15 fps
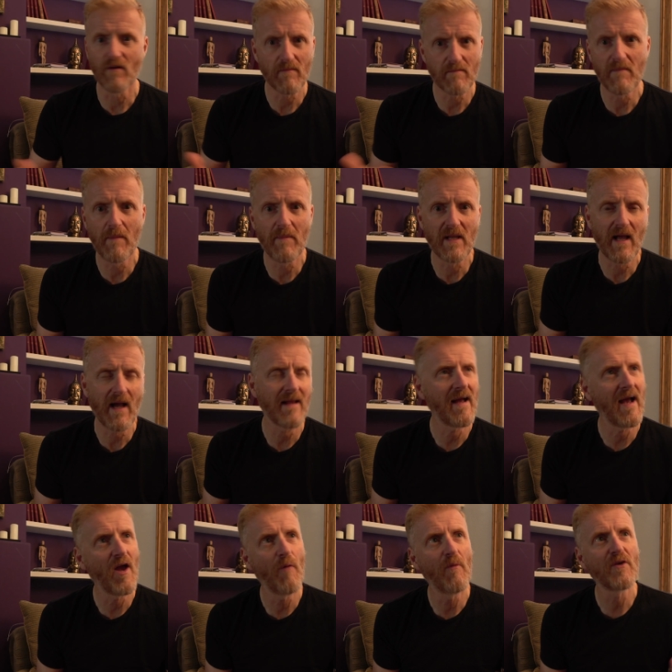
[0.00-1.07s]
maybe
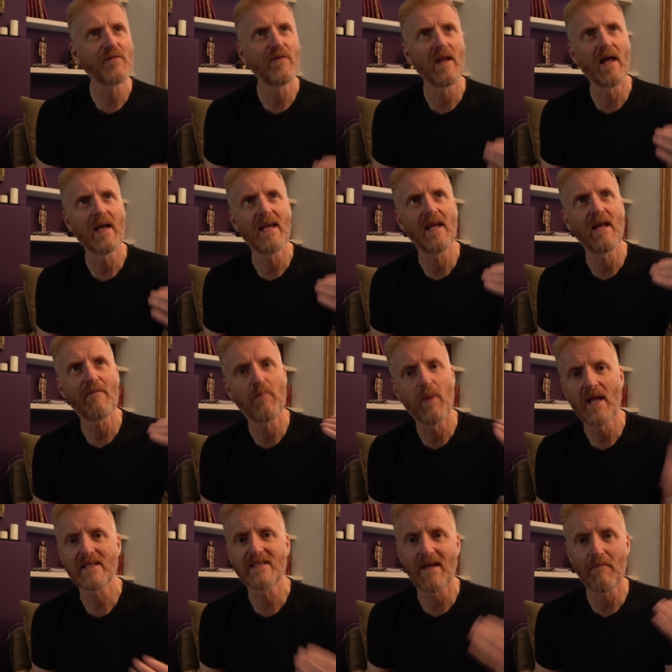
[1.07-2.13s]
I almost felt like I'd have
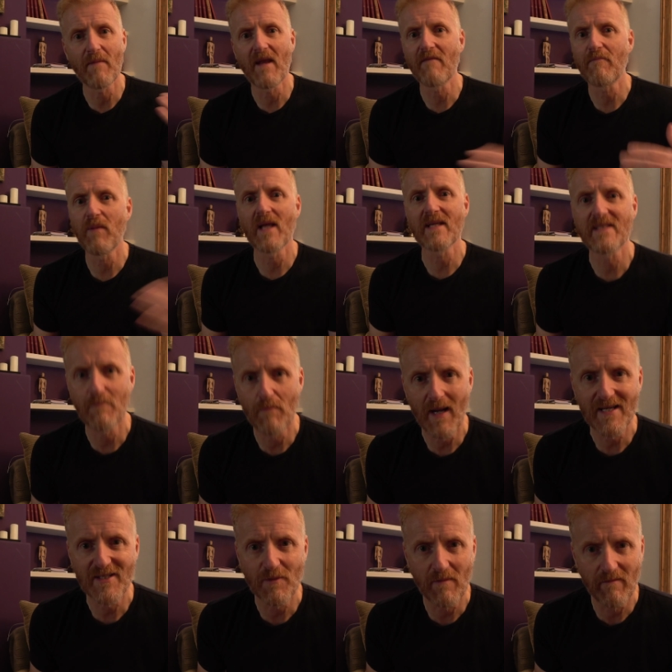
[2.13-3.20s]
plastic
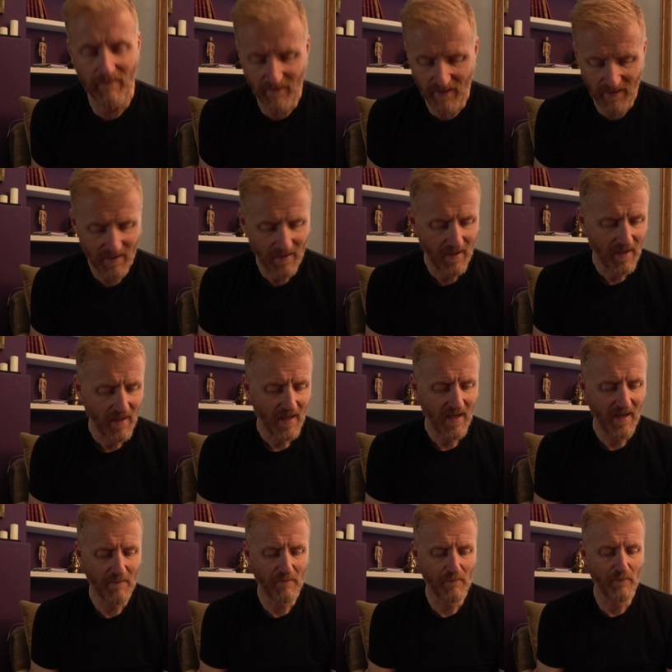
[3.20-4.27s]
bags on my feet.
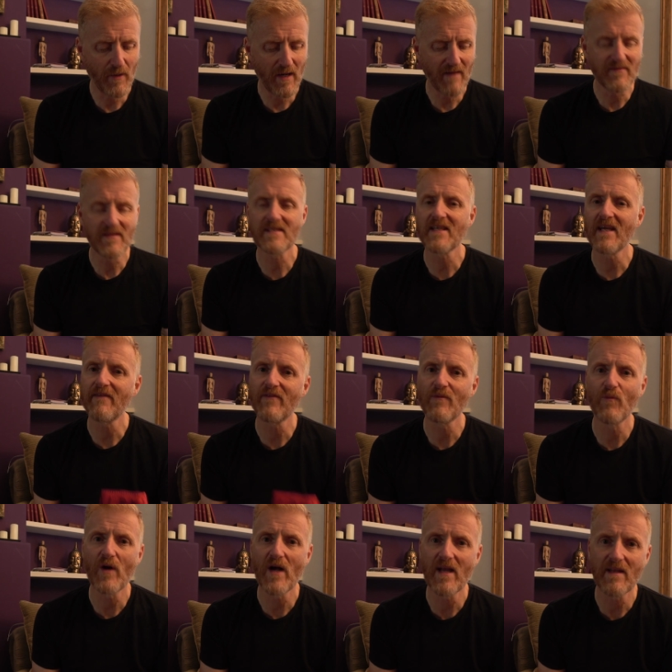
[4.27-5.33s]
But I have to say,
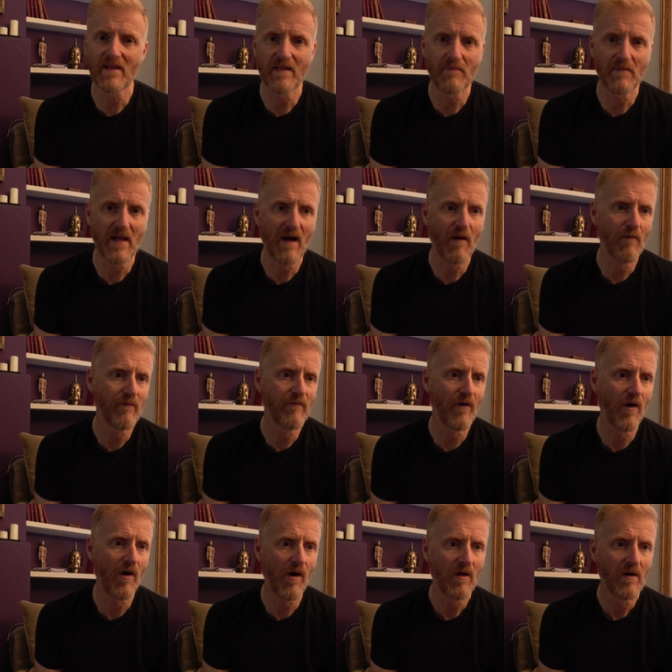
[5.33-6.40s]
from wearing them now
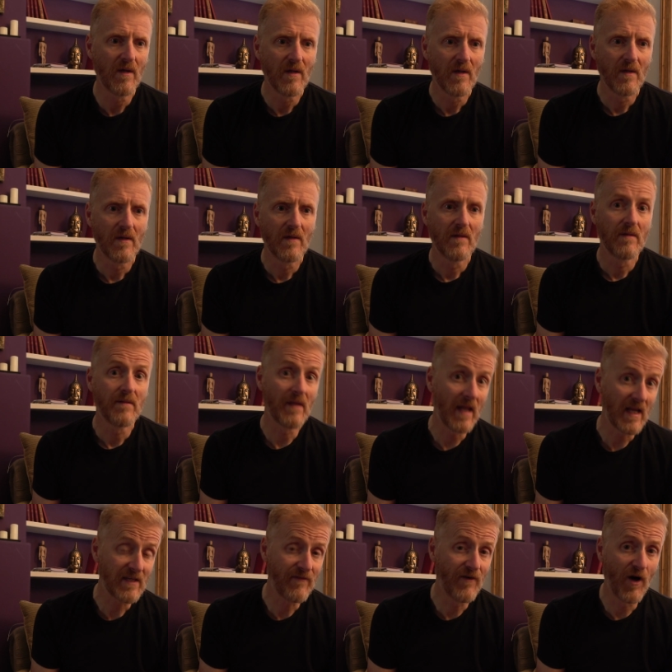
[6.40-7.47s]
for the
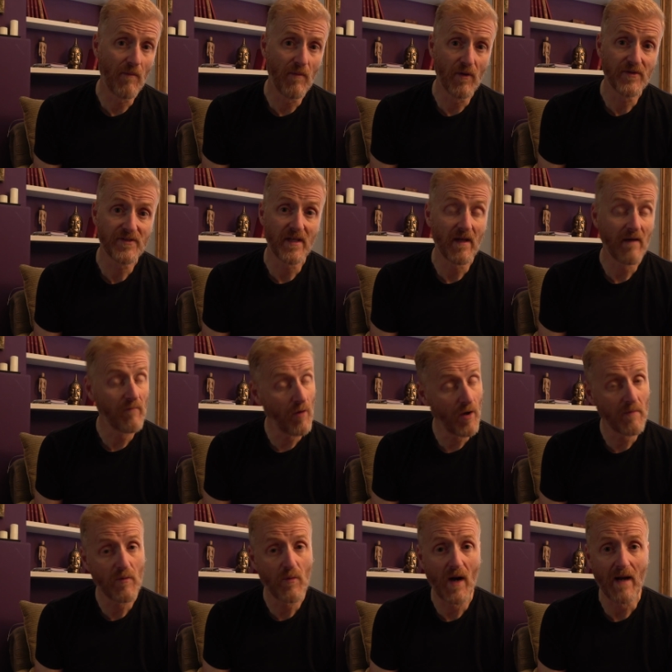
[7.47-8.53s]
last 4 months, and I've worn
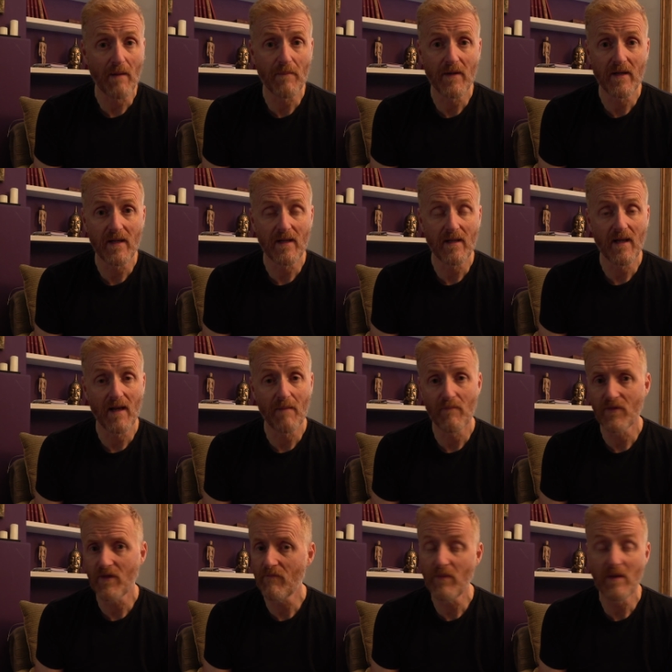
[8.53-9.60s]
them quite a
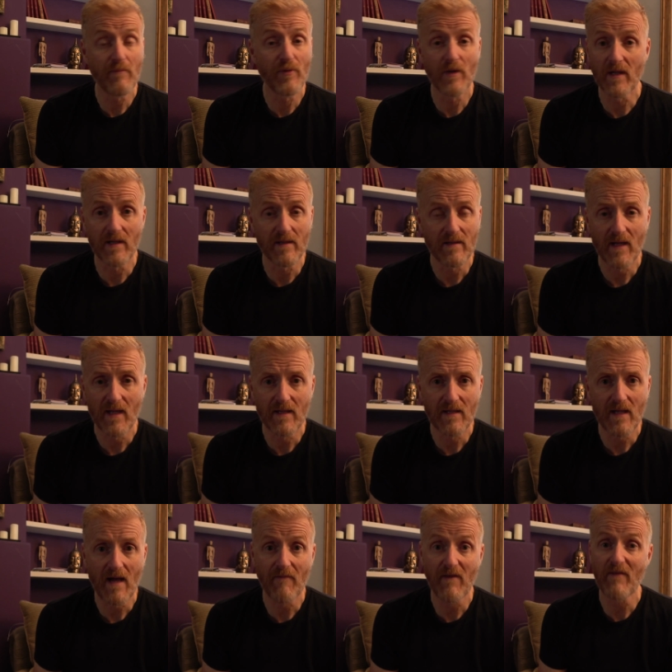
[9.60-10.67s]
bit, they've been brilliant.
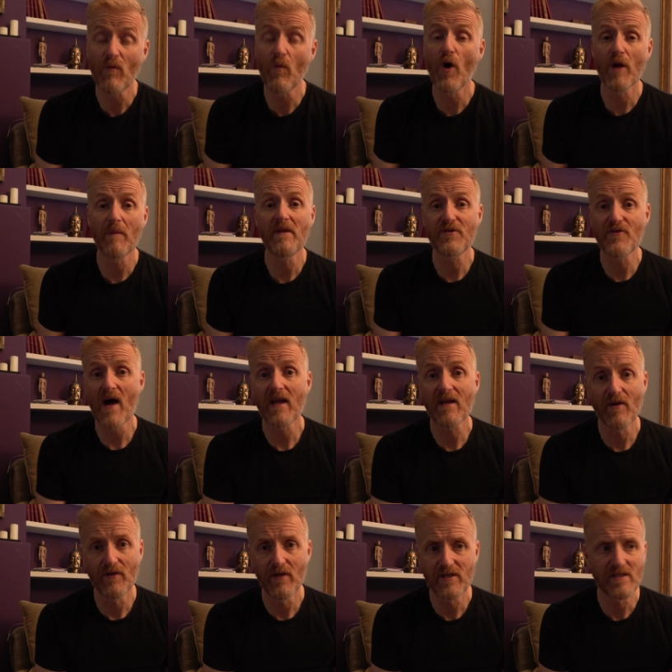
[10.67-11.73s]
And I've even worn them in dry
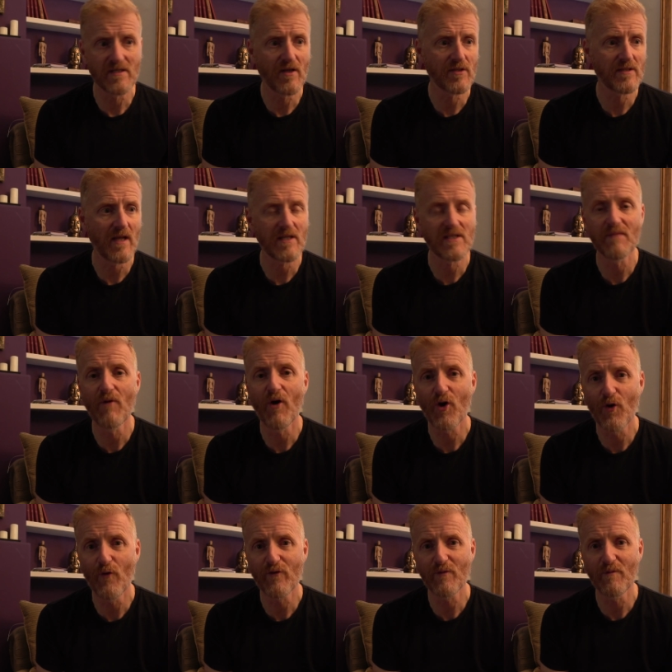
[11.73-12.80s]
conditions because they're actually more
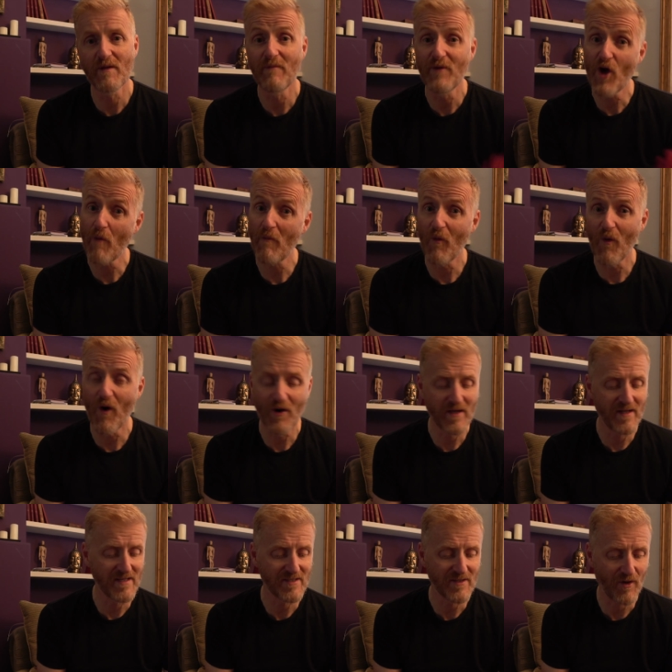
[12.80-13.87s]
comfortable than normal
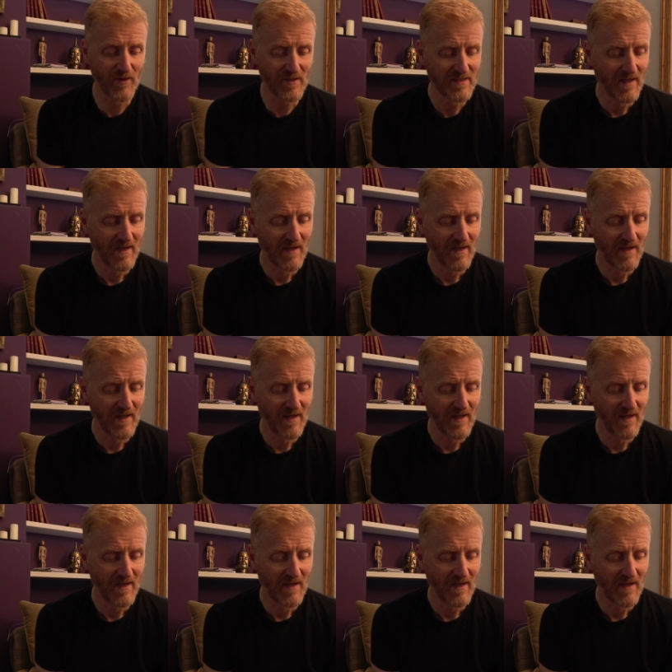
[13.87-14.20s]
walking socks.